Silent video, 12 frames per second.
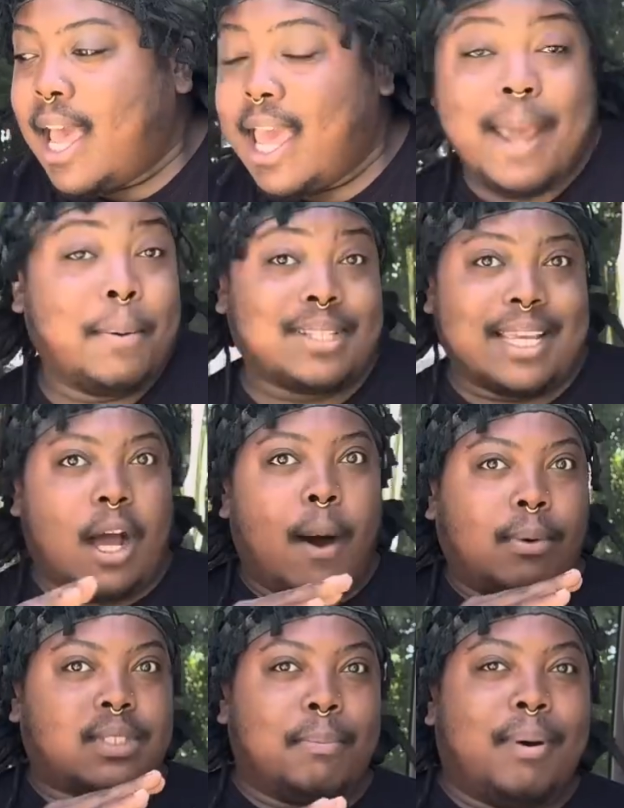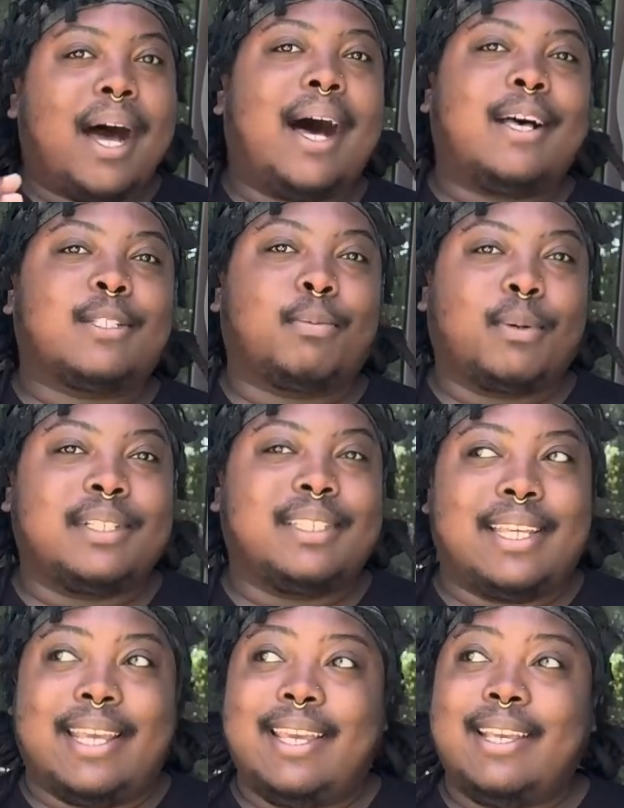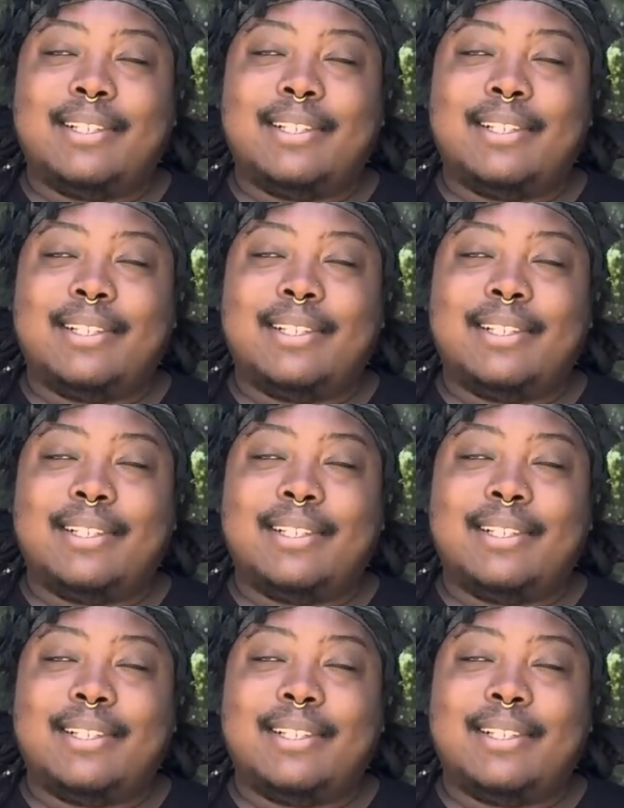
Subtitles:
it was like almost impossible to see.